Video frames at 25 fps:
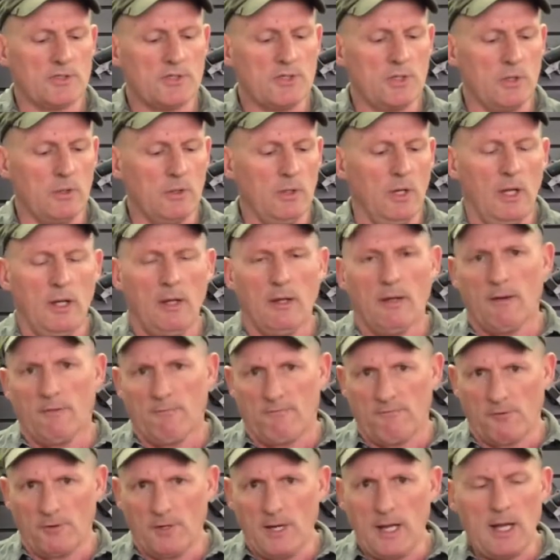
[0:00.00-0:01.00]
So
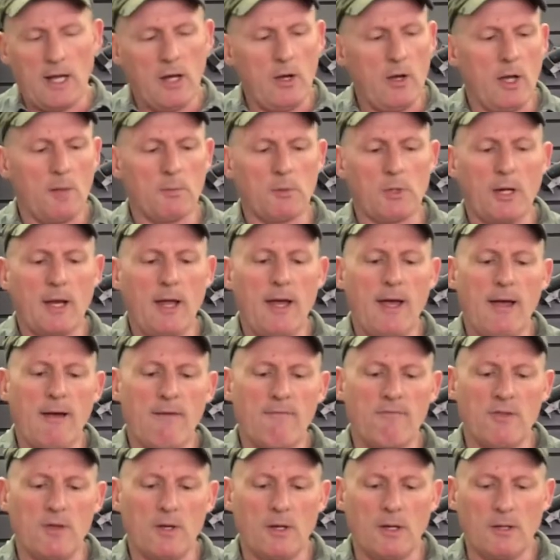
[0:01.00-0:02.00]
for now, I'm going to
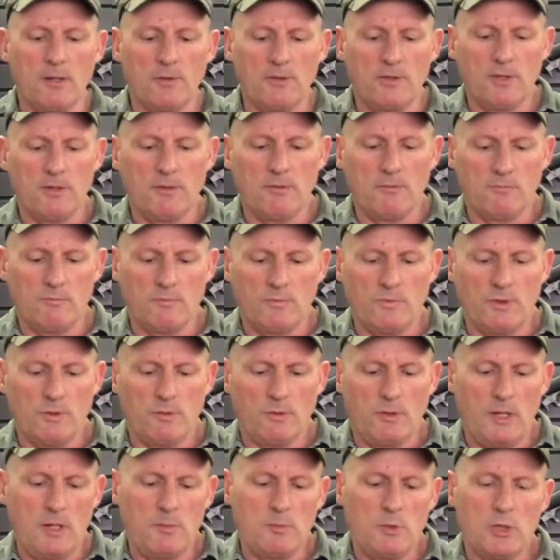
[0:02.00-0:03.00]
have
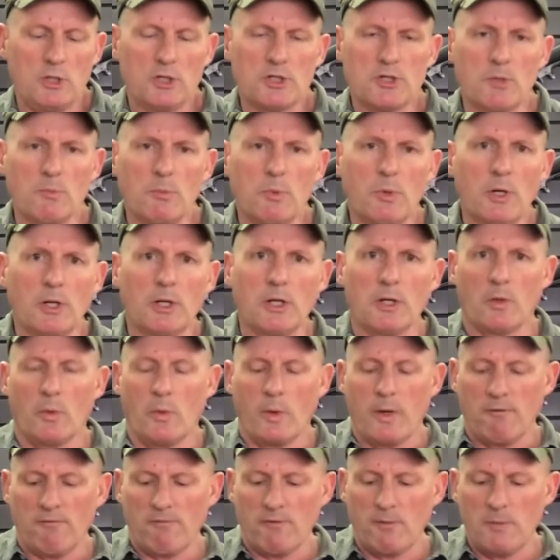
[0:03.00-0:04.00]
the ammunition pointing
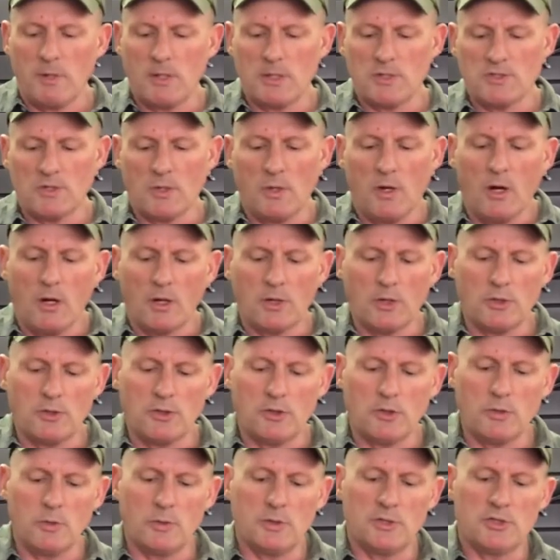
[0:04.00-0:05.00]
away from me. So all you
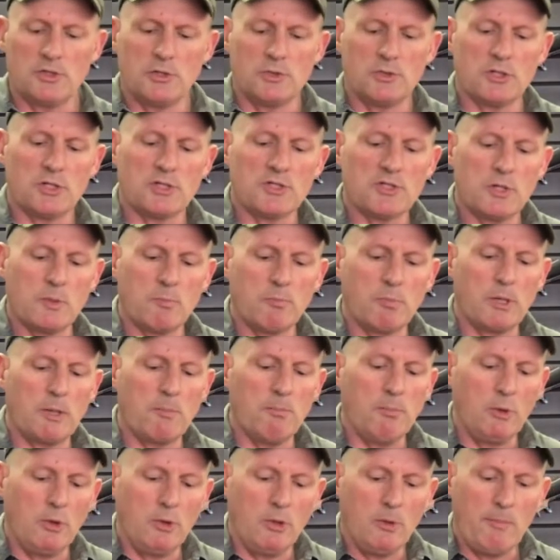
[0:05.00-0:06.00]
do is you just simply
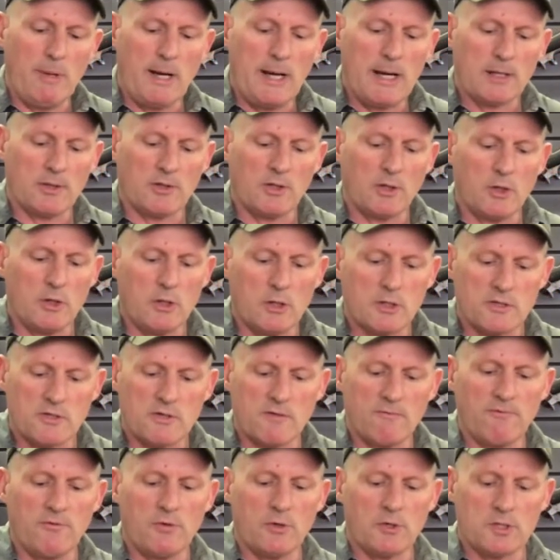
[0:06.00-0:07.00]
pull back the
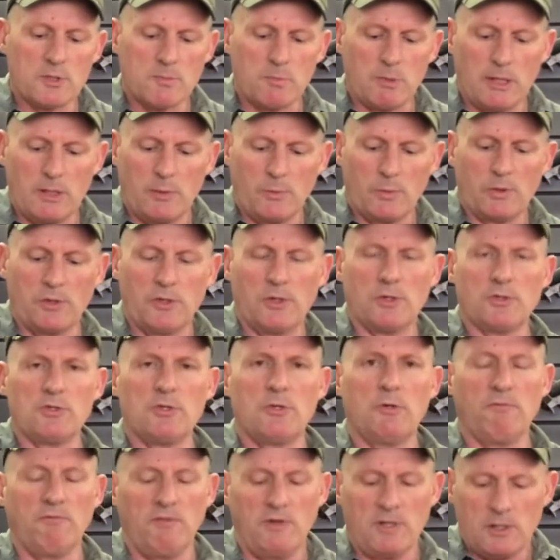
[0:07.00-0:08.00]
constant force plate with your
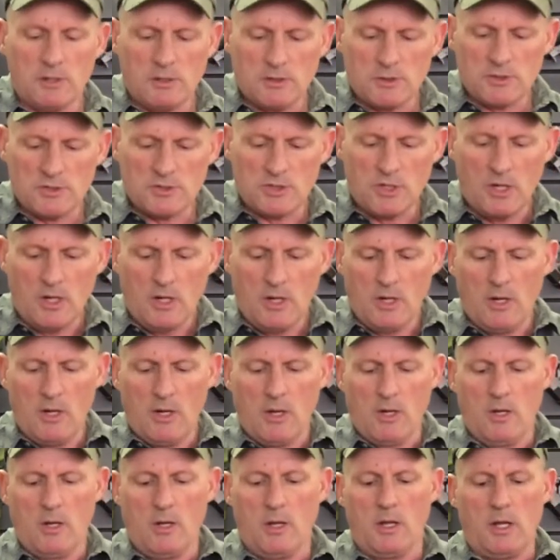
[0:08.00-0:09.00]
two fingers,
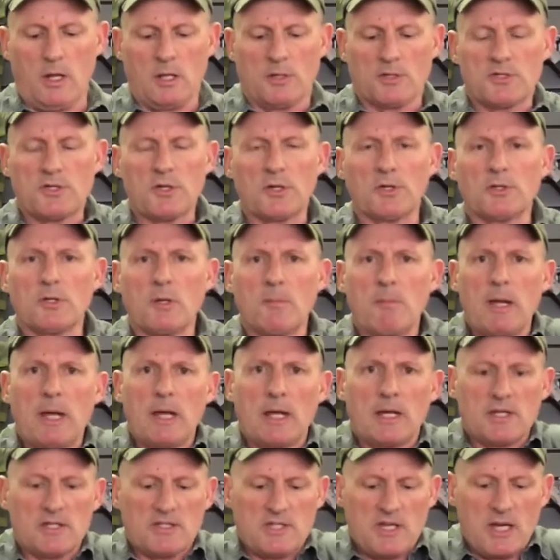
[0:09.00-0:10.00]
insert the
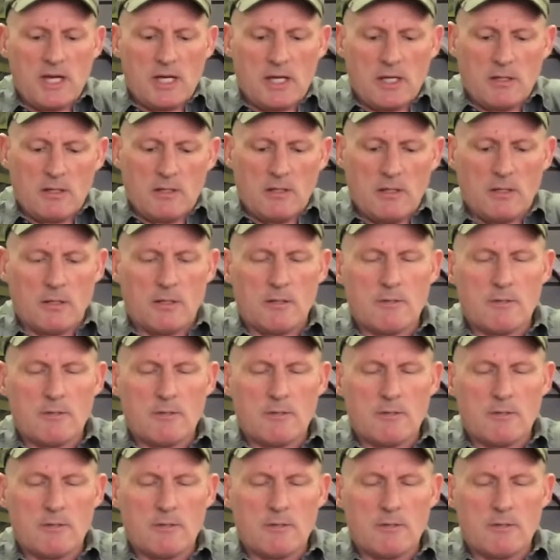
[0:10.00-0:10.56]
magazine,